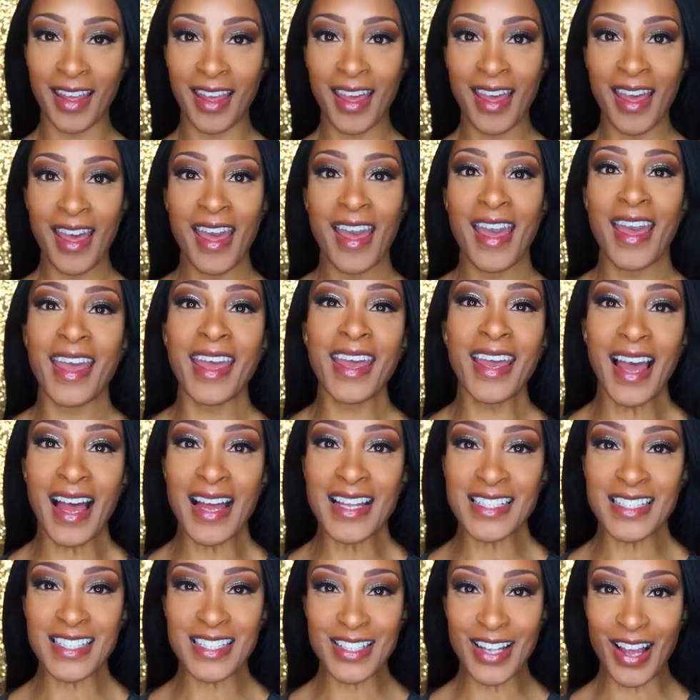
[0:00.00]
Hey
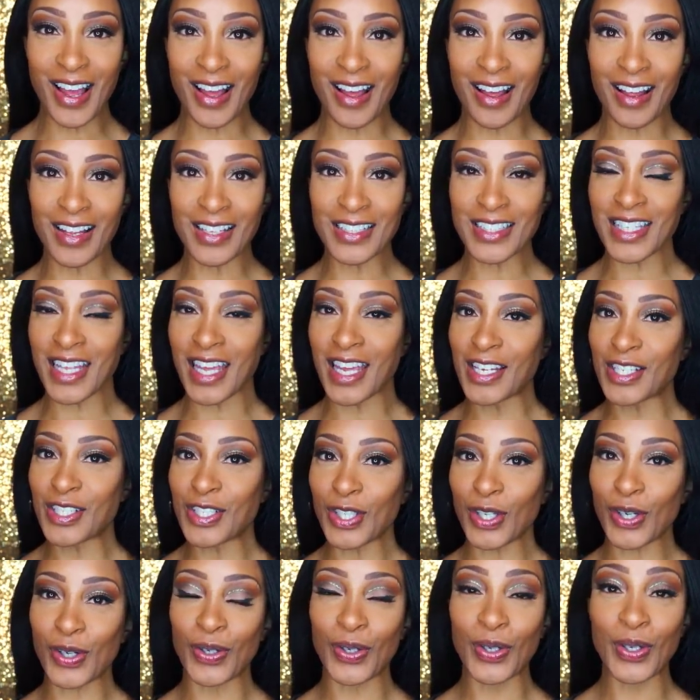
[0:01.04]
guys and dolls,
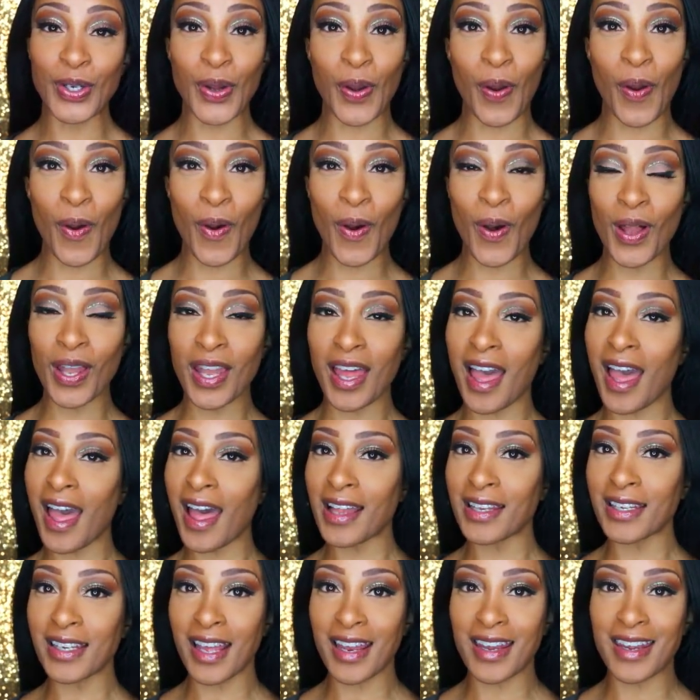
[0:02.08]
it's your girl Nicole
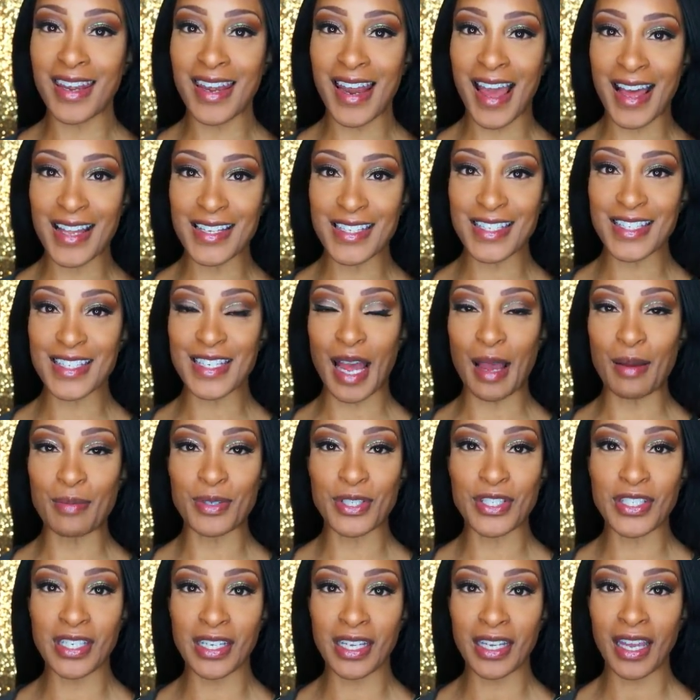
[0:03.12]
at
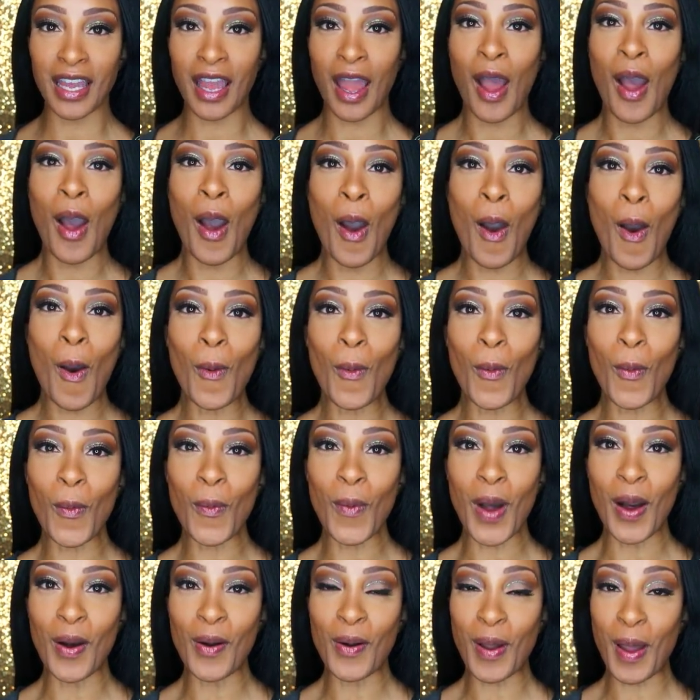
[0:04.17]
Nonstopchic.
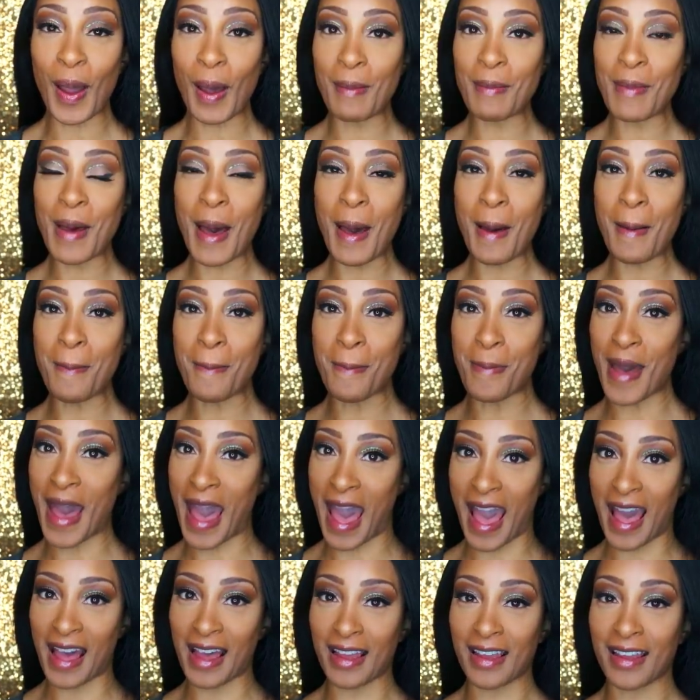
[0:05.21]
Welcome
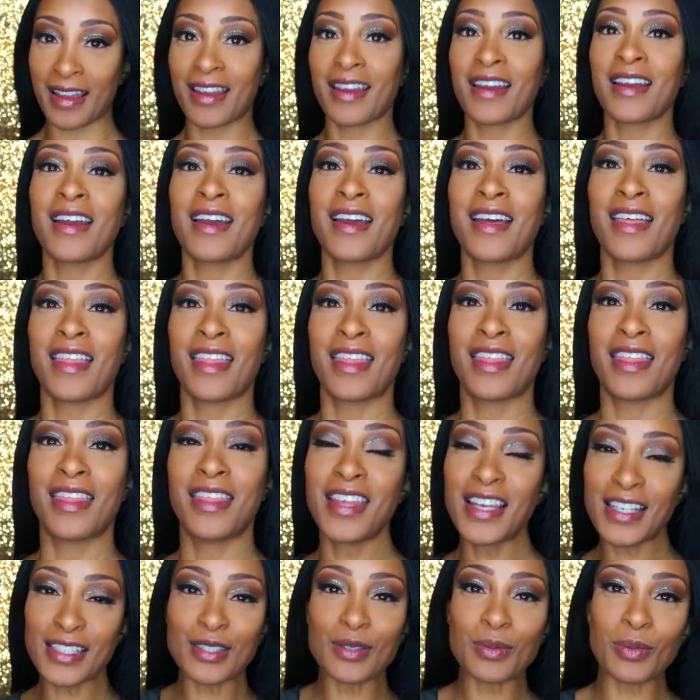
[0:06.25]
back.
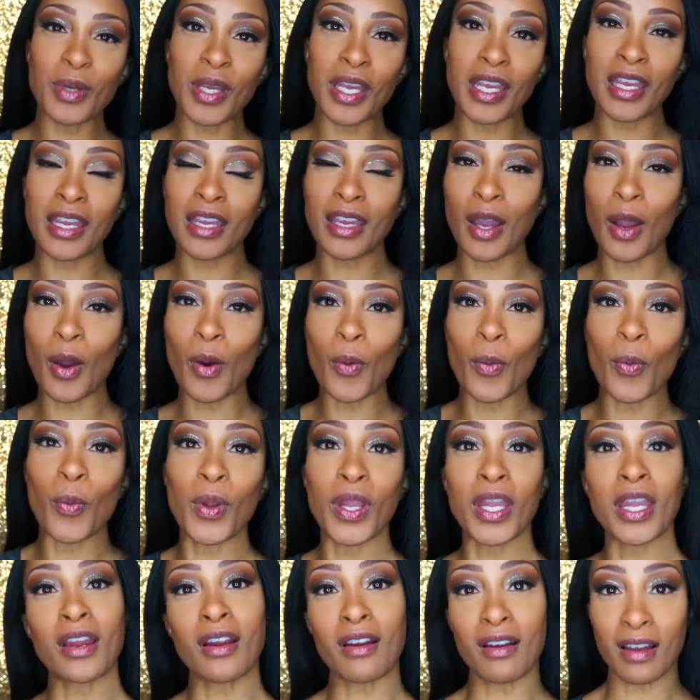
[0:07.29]
This week
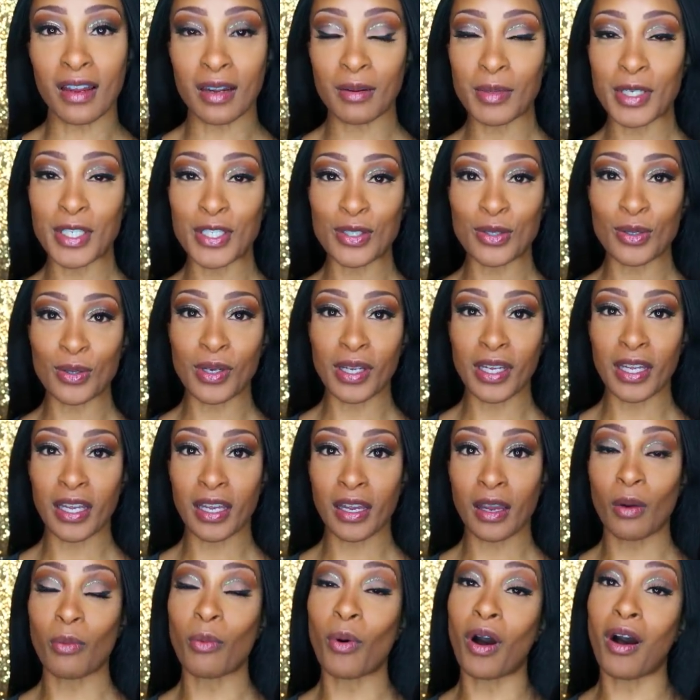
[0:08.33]
we are going to be
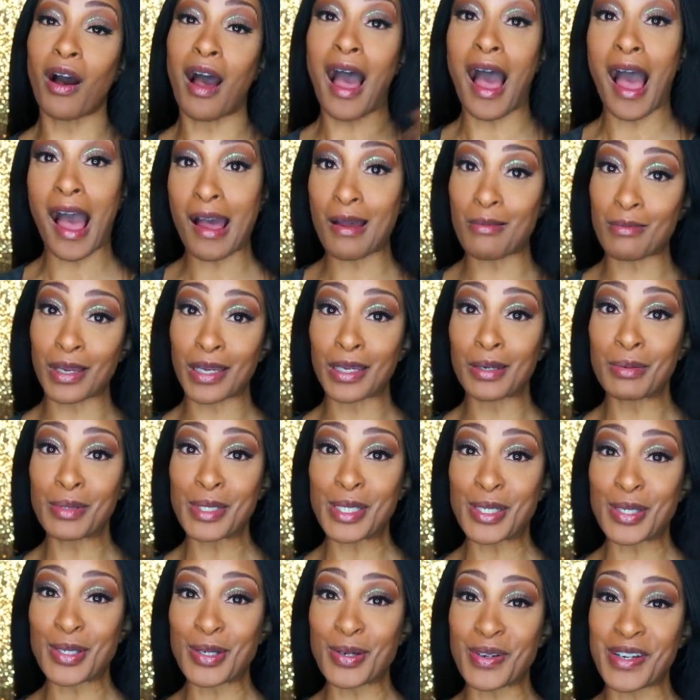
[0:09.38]
doing, I'm going to
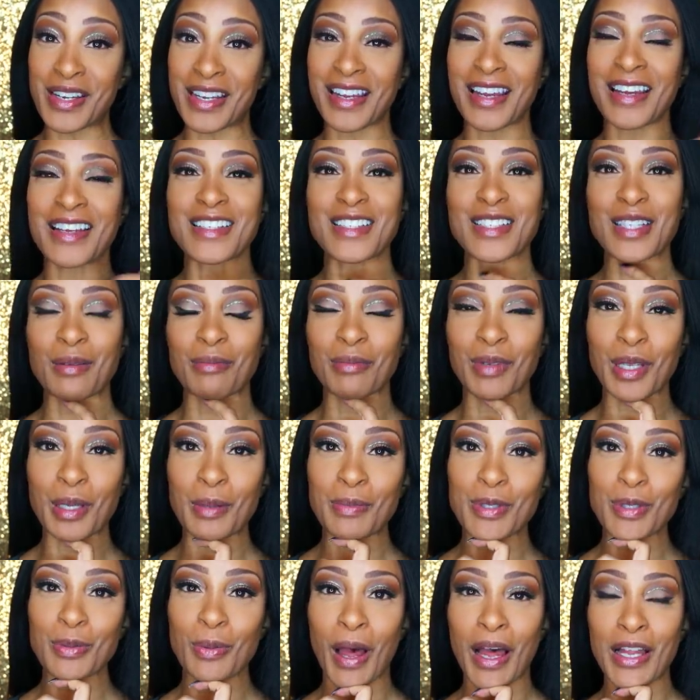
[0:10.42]
be doing some
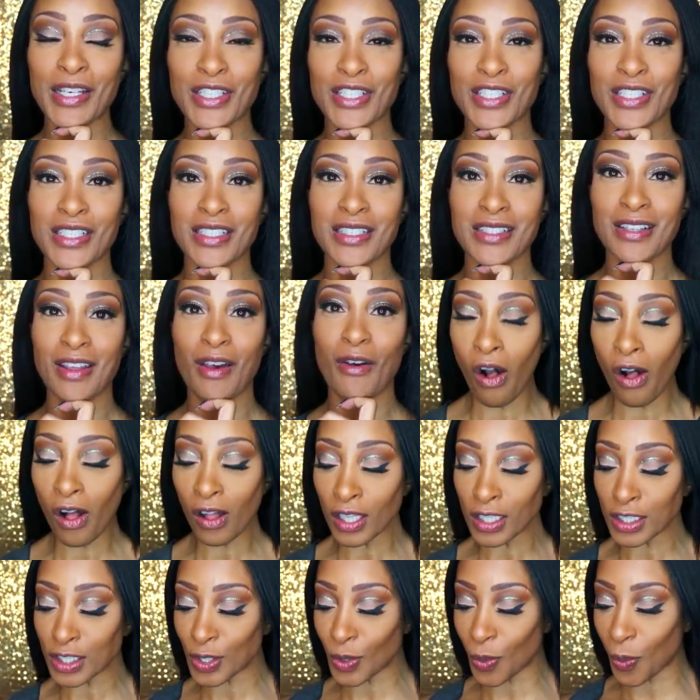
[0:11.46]
lip swatches,
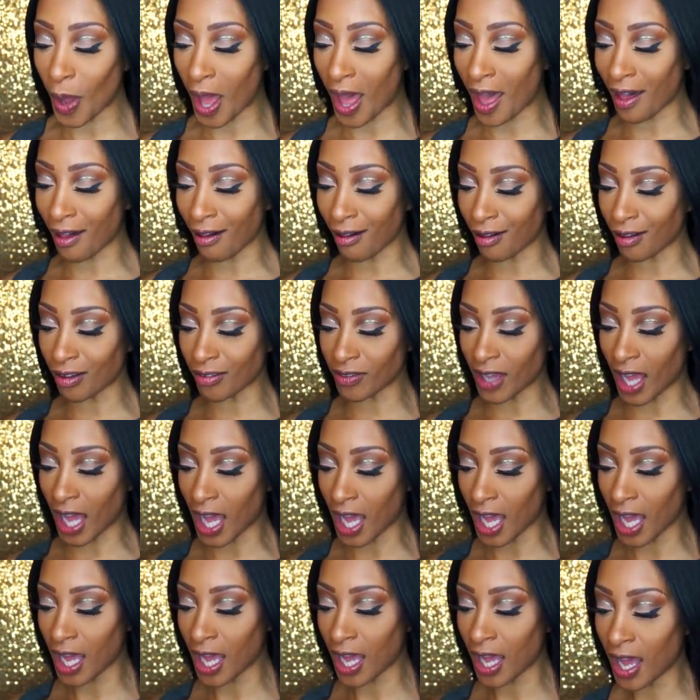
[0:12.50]
all 12
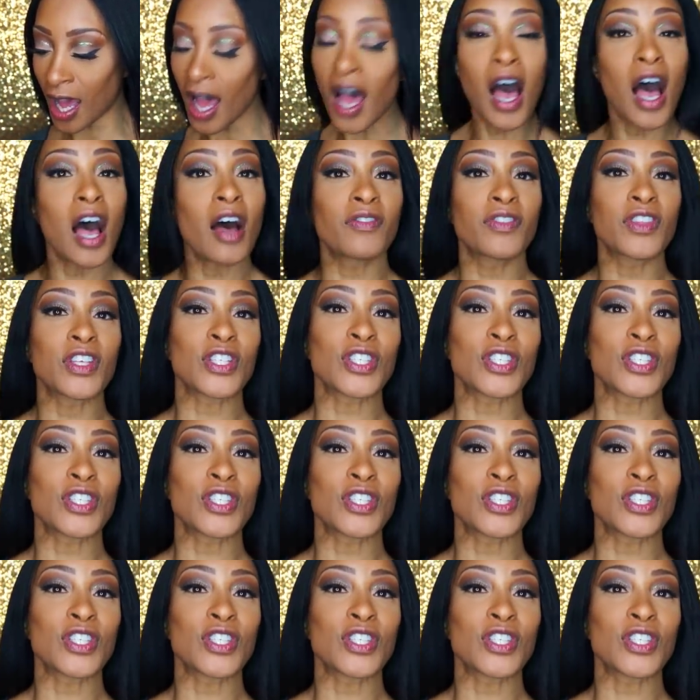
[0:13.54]
of the